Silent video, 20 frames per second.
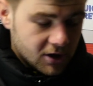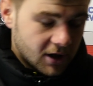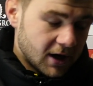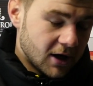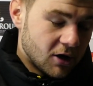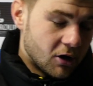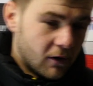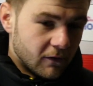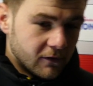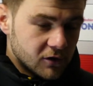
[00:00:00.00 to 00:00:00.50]

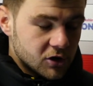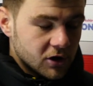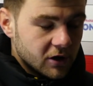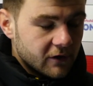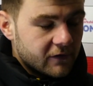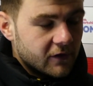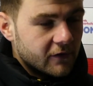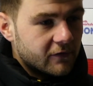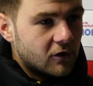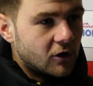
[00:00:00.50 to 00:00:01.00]
great, obviously,
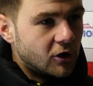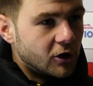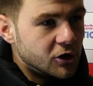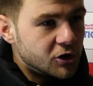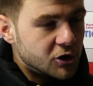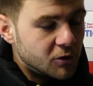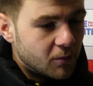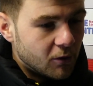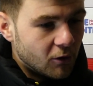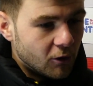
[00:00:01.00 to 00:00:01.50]
if you've got the
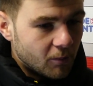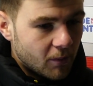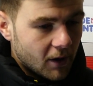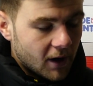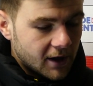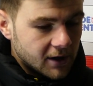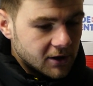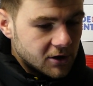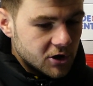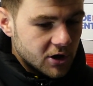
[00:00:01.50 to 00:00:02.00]
support
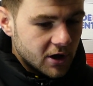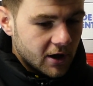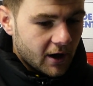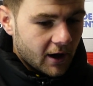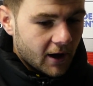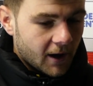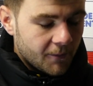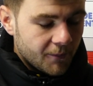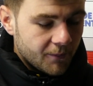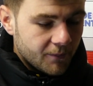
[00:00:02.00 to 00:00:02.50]
behind you.
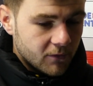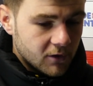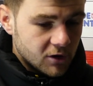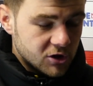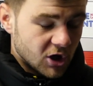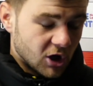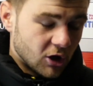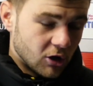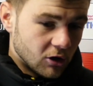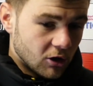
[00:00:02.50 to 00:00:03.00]
It's
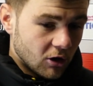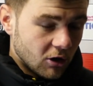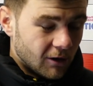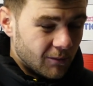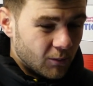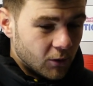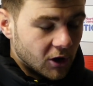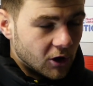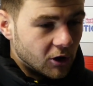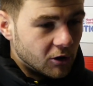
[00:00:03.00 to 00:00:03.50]
a good club
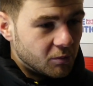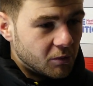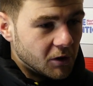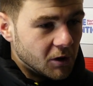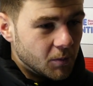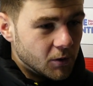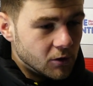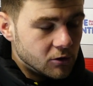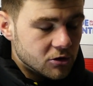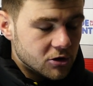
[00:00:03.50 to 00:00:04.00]
with good
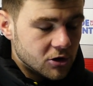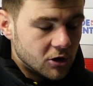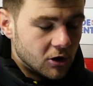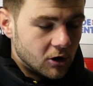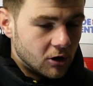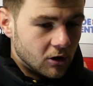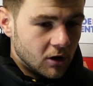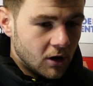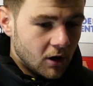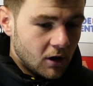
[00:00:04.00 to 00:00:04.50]
people,
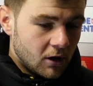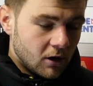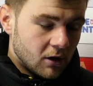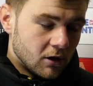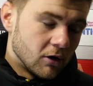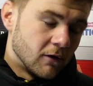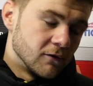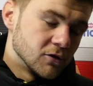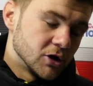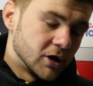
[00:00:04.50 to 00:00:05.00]
so
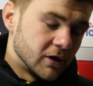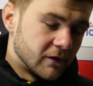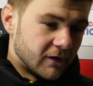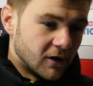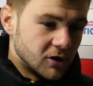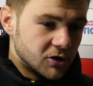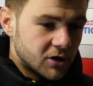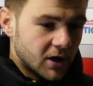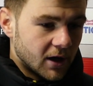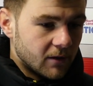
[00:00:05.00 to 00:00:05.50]
obviously the
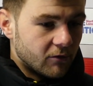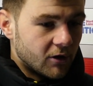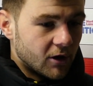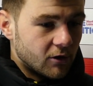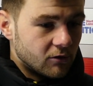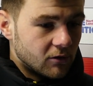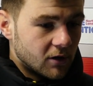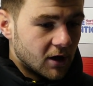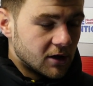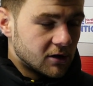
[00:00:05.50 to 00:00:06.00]
first time
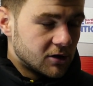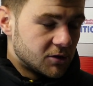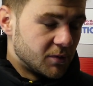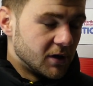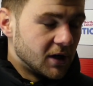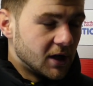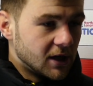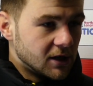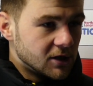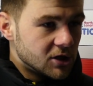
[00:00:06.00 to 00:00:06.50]
round I
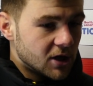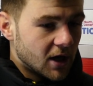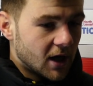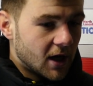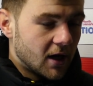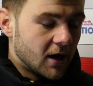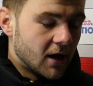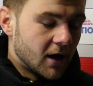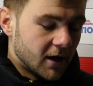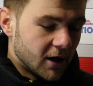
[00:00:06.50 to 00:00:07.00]
experienced
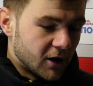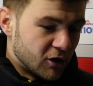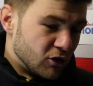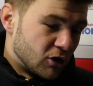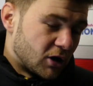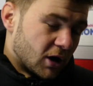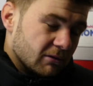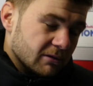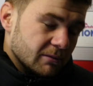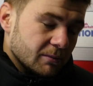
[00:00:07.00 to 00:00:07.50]
that, and I know
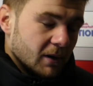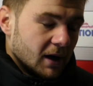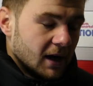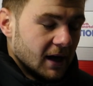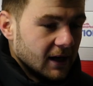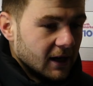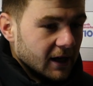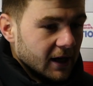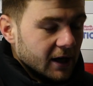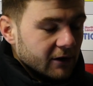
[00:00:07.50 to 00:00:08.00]
coming back
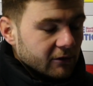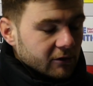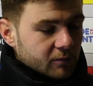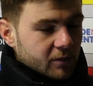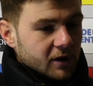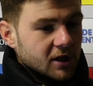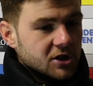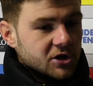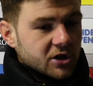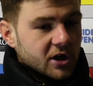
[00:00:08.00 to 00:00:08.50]
again it would be
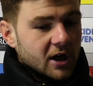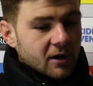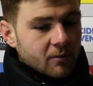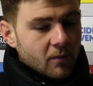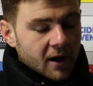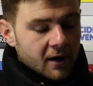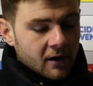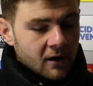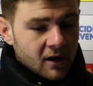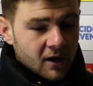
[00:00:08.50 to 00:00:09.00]
the same.
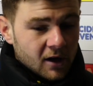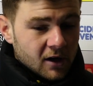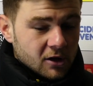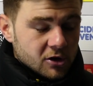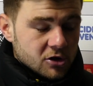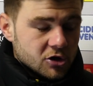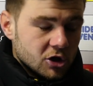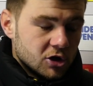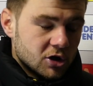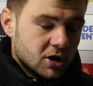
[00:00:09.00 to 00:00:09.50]
And
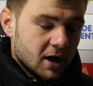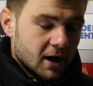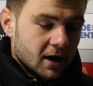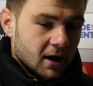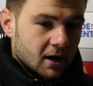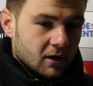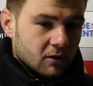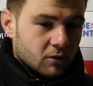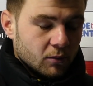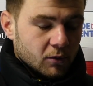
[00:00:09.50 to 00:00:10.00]
it's just kind
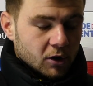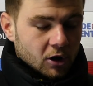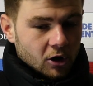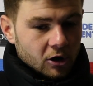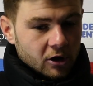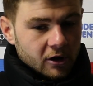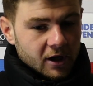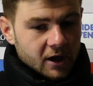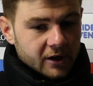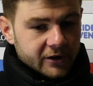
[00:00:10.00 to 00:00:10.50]
of, when we go
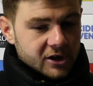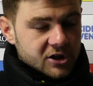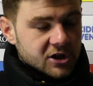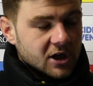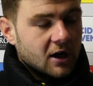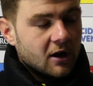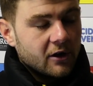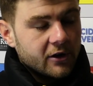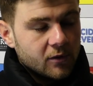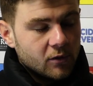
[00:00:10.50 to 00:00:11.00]
out there on a
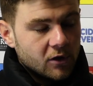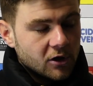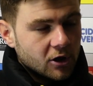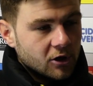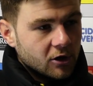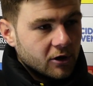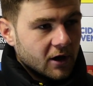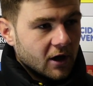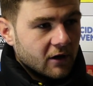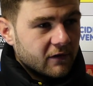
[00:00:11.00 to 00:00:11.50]
Saturday, we're going
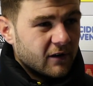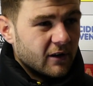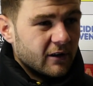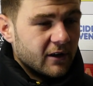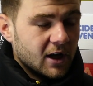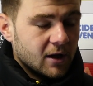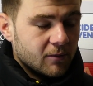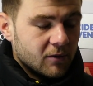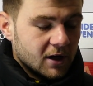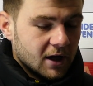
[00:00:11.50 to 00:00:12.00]
out there for
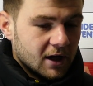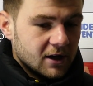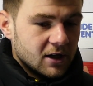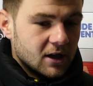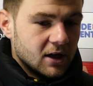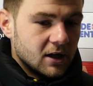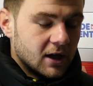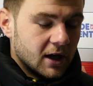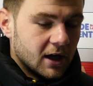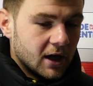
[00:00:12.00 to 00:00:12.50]
them at the end of
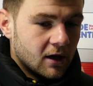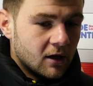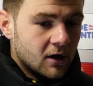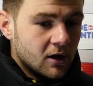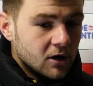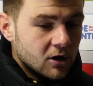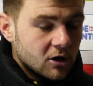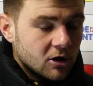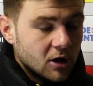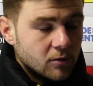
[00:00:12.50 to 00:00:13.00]
the day.
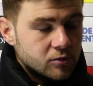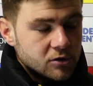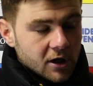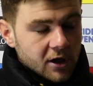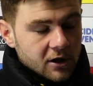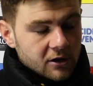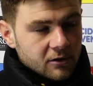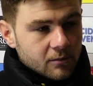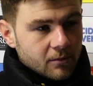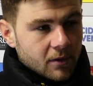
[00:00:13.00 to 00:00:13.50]
Clubs
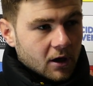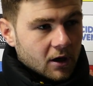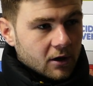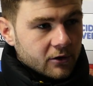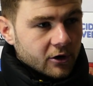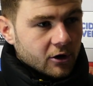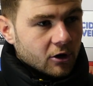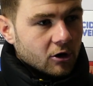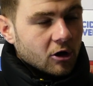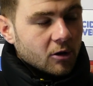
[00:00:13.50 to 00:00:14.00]
like
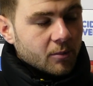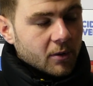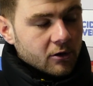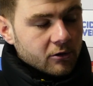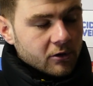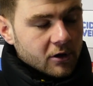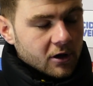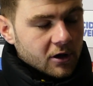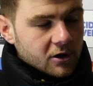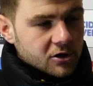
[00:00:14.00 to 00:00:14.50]
Dumbarton are all
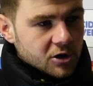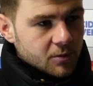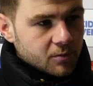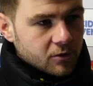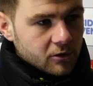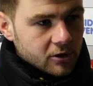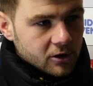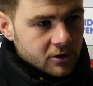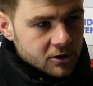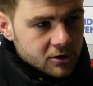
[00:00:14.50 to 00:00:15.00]
about the
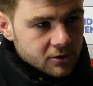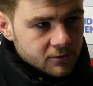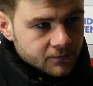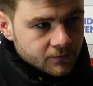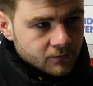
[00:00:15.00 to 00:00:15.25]
supporters.